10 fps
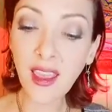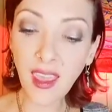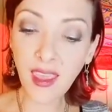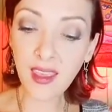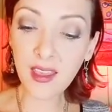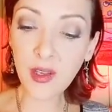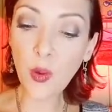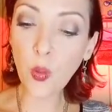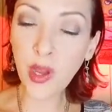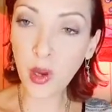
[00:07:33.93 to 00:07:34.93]
and
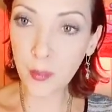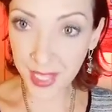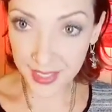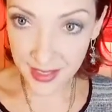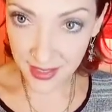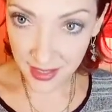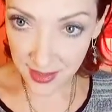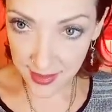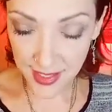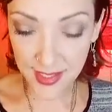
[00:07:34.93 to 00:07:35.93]
we are meant to
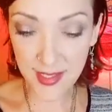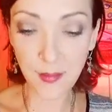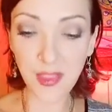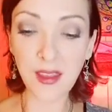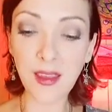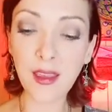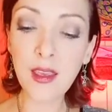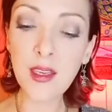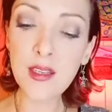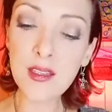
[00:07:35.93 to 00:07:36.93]
see something.
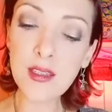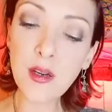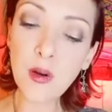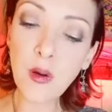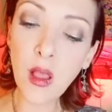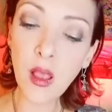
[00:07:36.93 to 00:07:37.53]
So